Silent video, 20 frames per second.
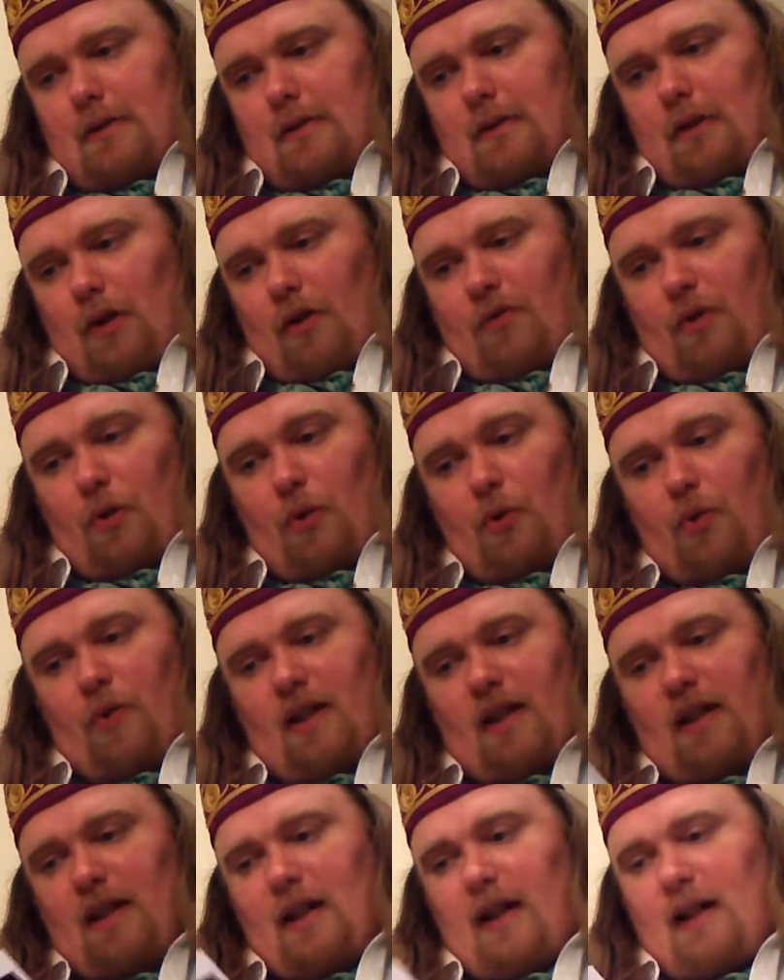of who
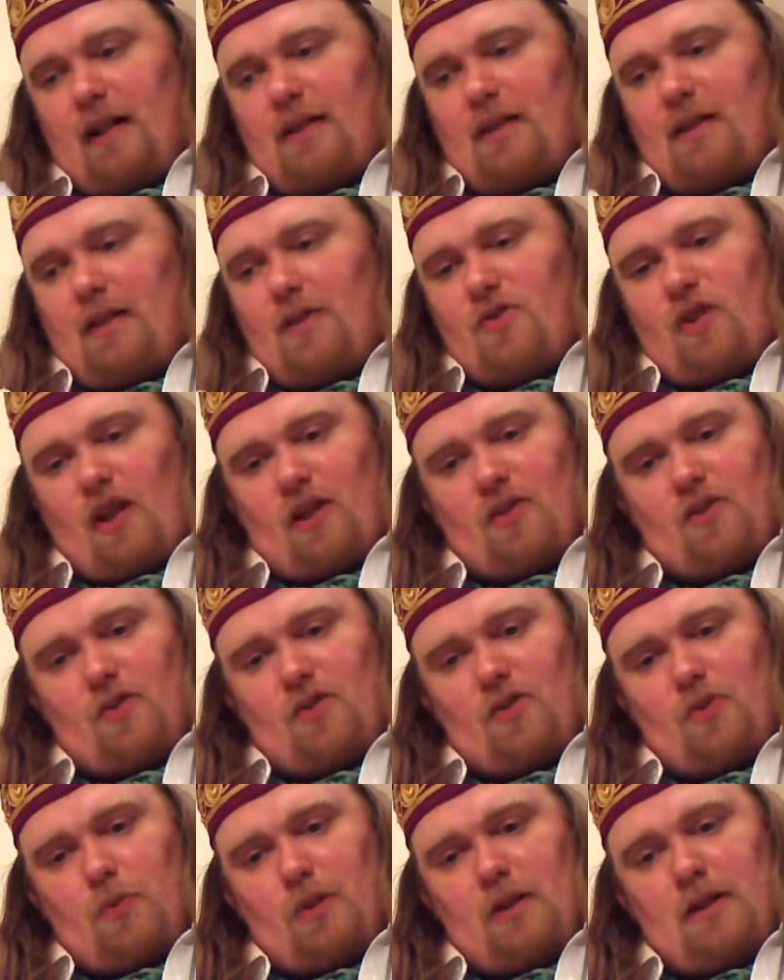the
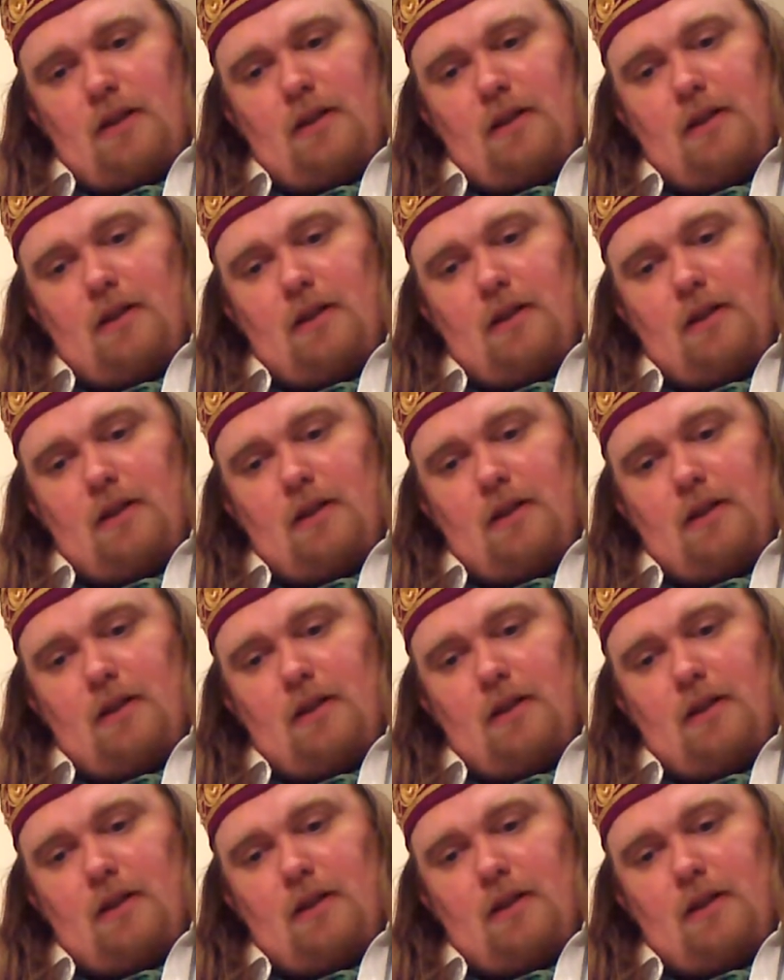Anglo-Saxons were,